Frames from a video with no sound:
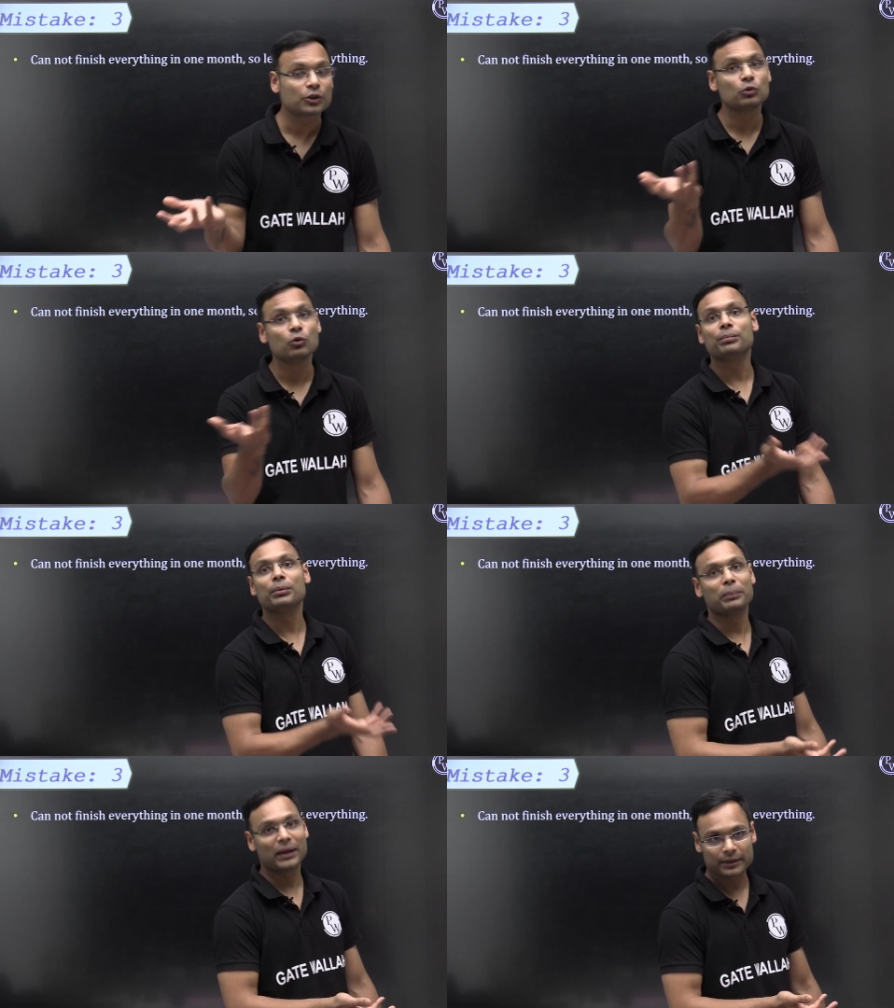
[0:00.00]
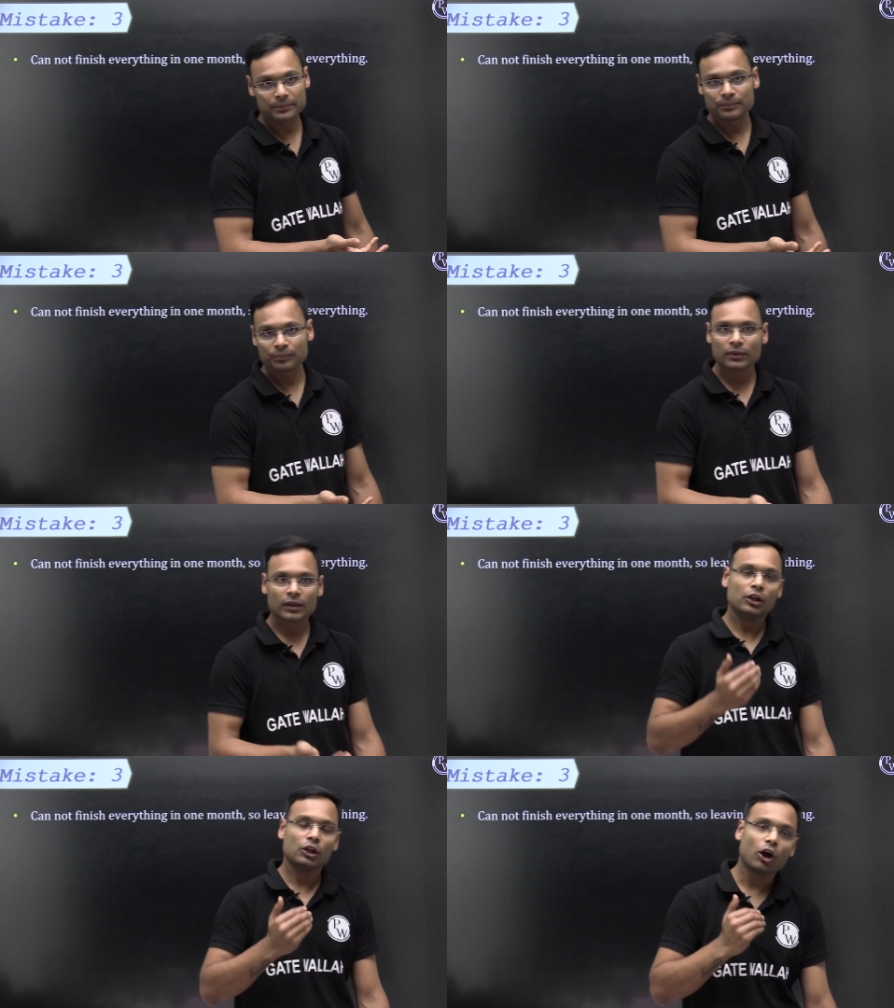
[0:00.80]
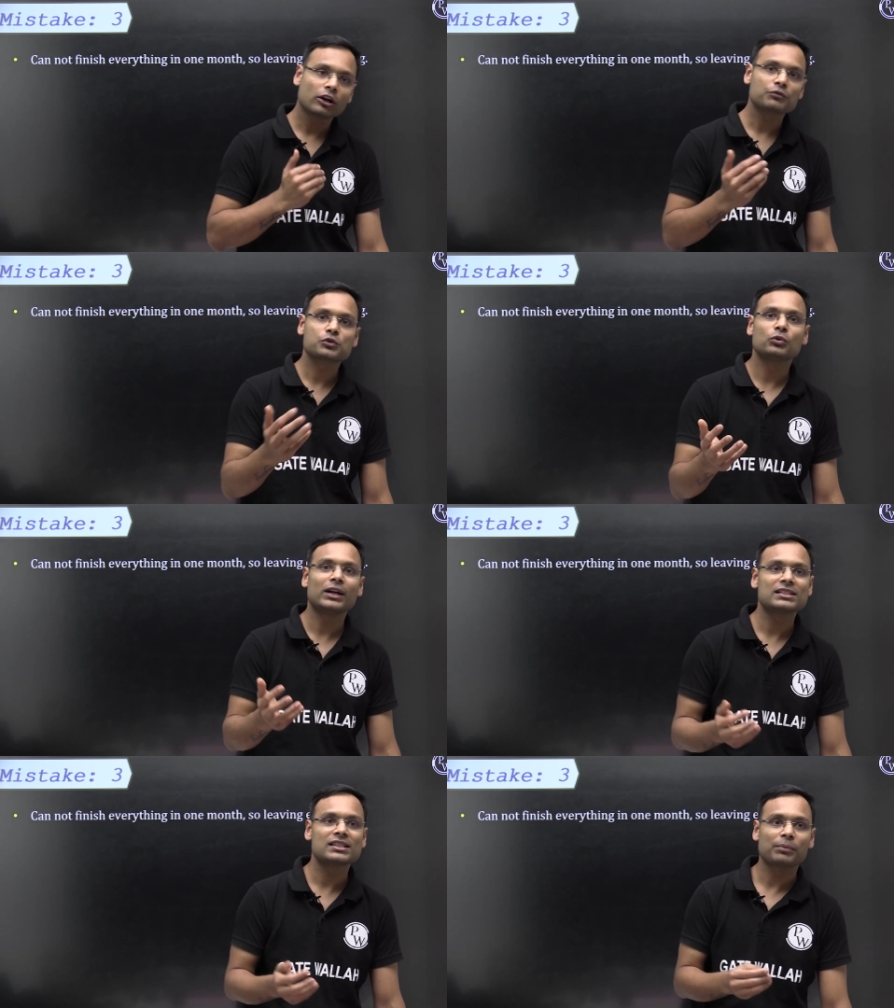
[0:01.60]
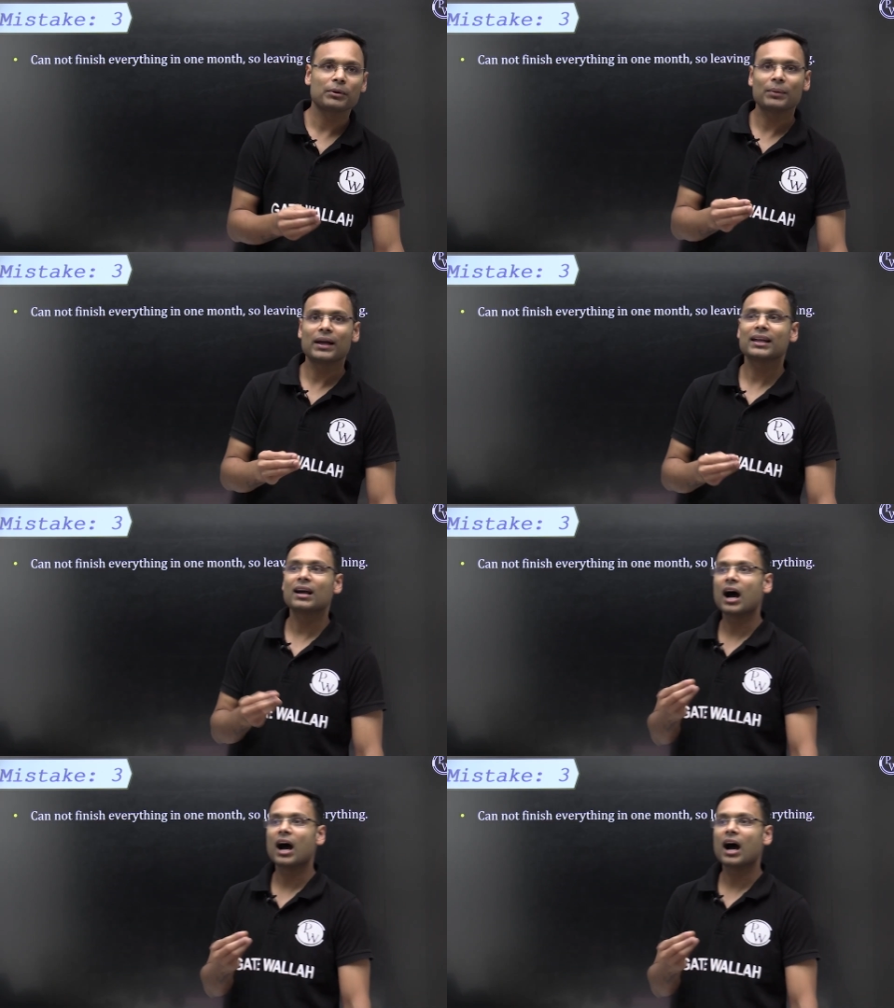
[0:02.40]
or you don't prepare lot of students are preparing